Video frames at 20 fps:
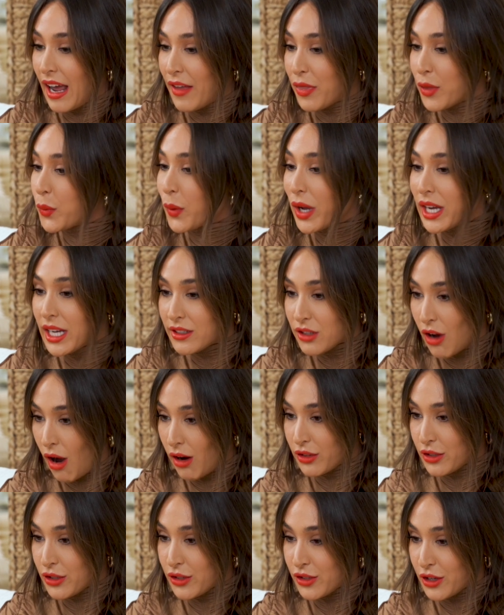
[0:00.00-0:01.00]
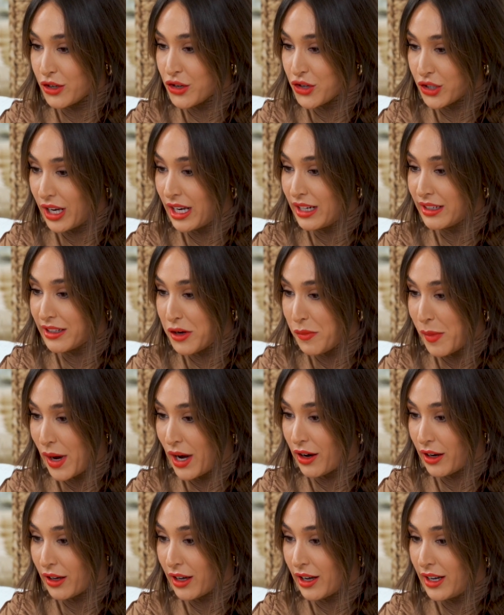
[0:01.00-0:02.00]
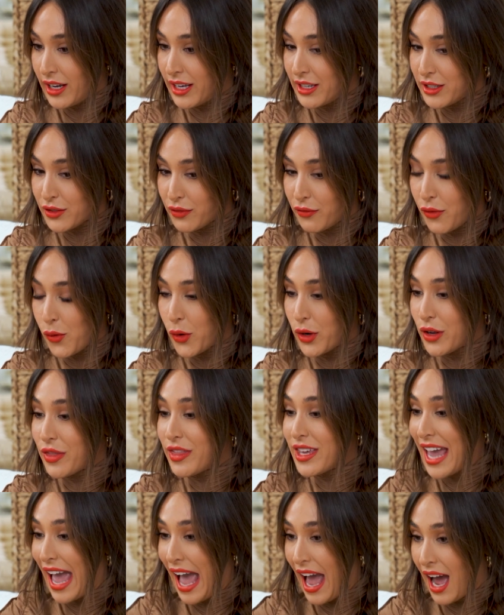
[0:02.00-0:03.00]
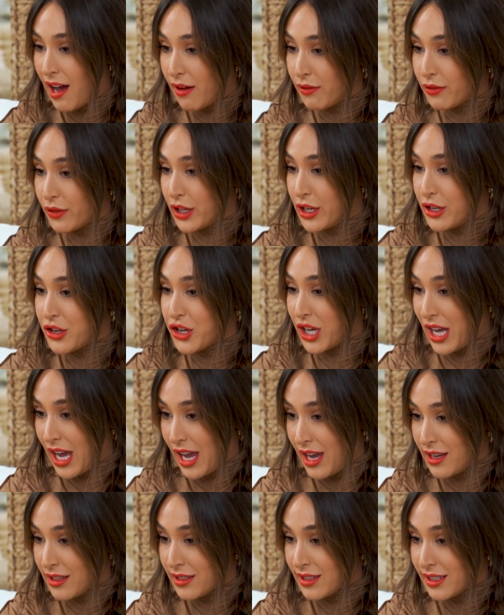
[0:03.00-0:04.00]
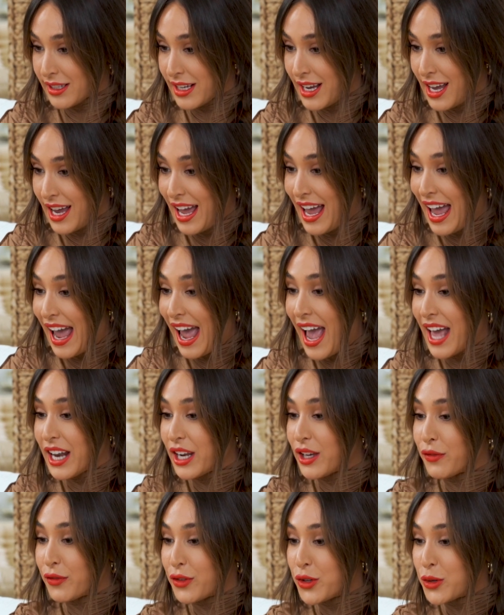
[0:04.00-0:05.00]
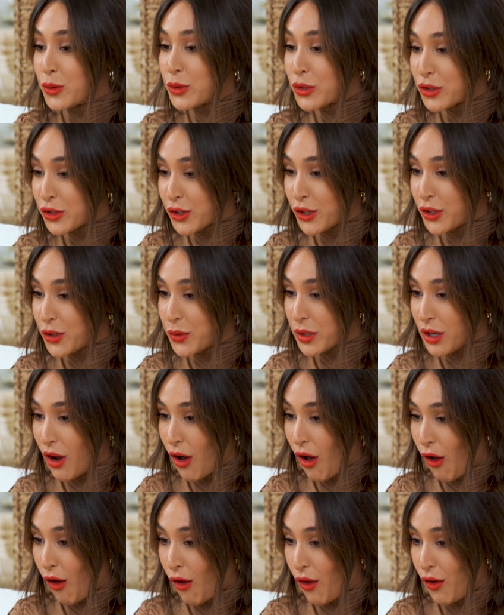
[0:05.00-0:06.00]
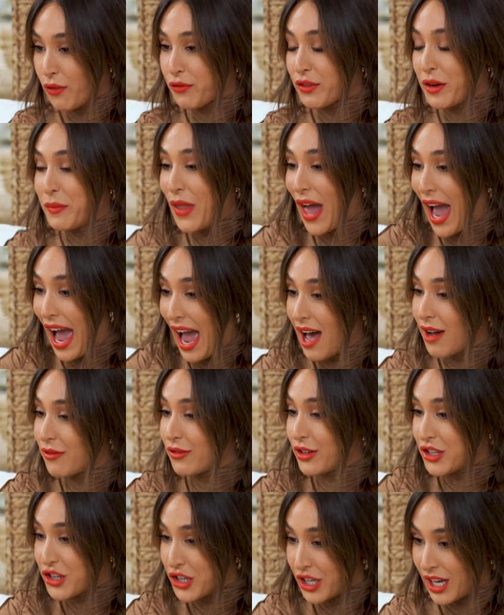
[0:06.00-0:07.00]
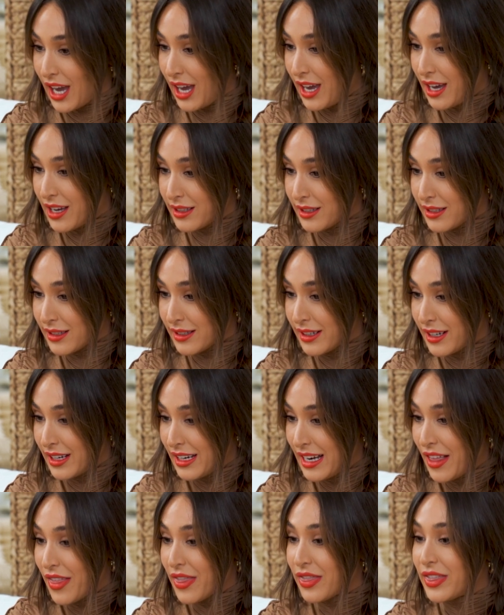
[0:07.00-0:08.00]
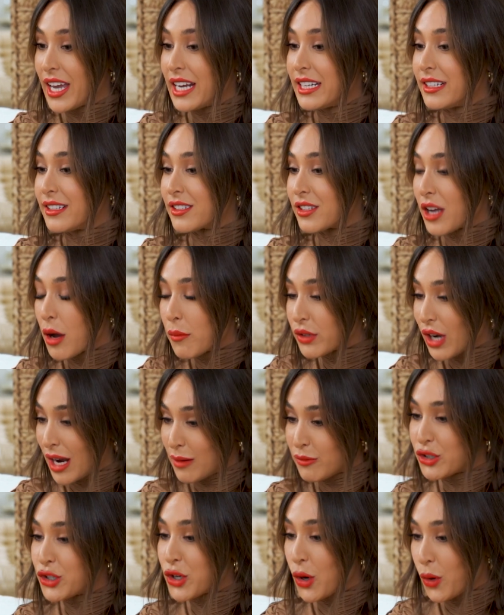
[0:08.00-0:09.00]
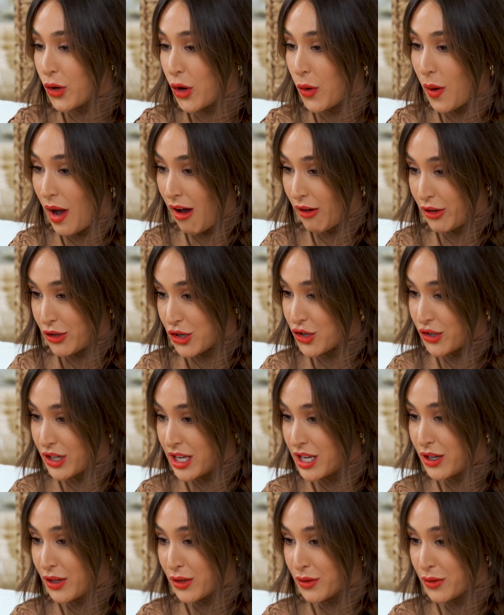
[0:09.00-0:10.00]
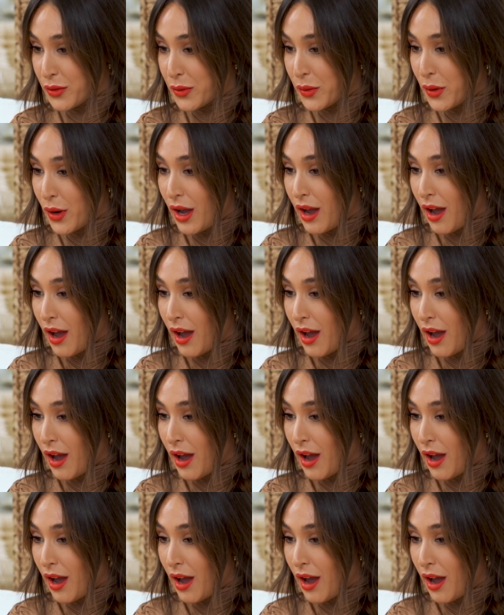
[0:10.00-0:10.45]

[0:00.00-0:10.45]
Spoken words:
and the way doctors are trained in America is for the average case. And if you skew it all from the average case, they sometimes don't know how to treat you.